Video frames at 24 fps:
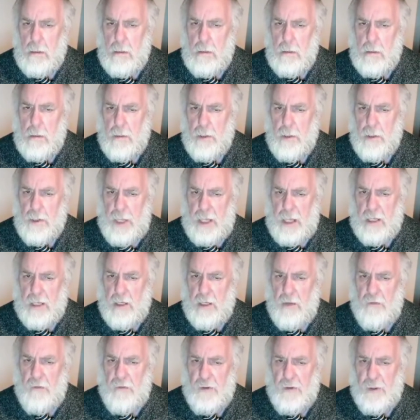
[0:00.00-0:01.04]
We thank
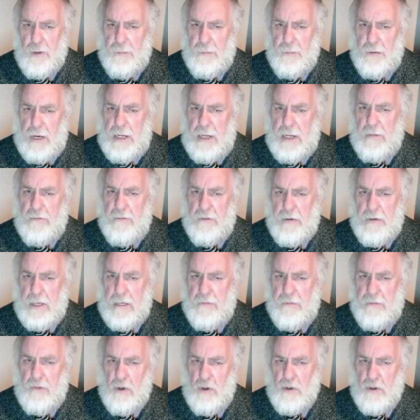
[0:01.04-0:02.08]
you for the bravery
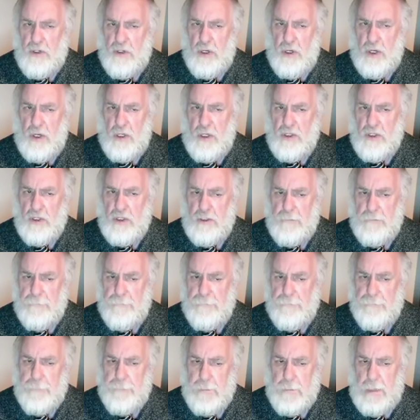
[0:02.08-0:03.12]
of your church
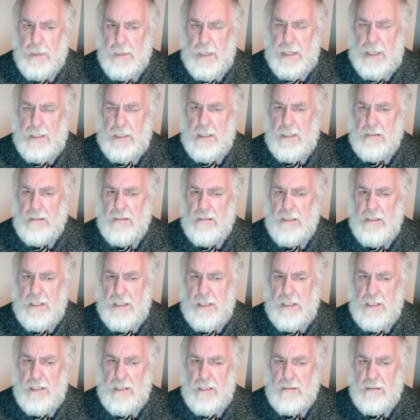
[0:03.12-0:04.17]
and its
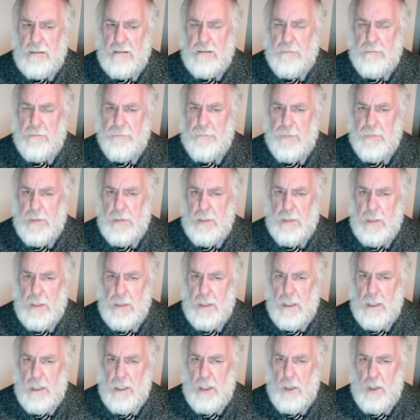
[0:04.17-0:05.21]
leaders
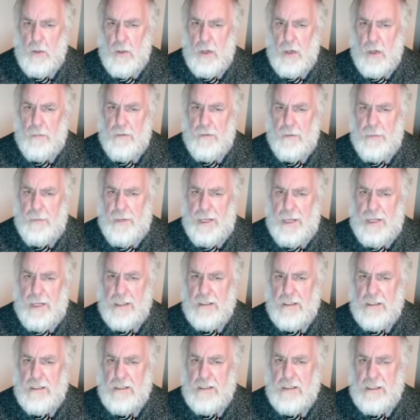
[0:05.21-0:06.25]
who are prepared
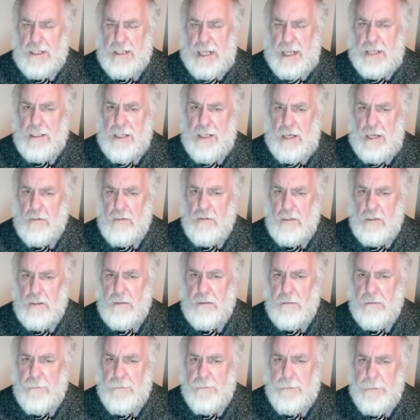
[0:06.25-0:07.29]
to stand out
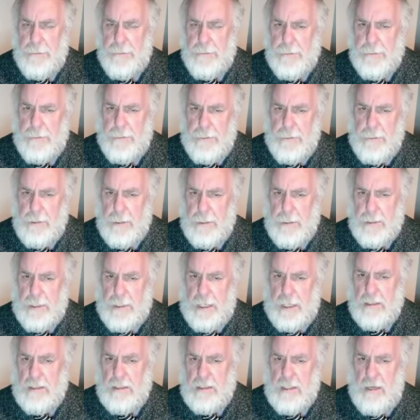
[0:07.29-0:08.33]

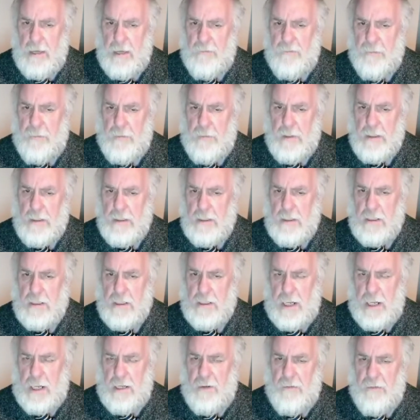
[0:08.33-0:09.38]
against governments
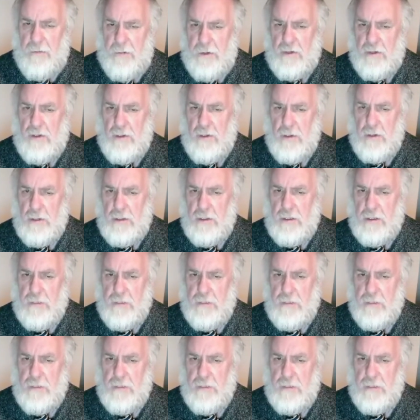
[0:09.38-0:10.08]
and officials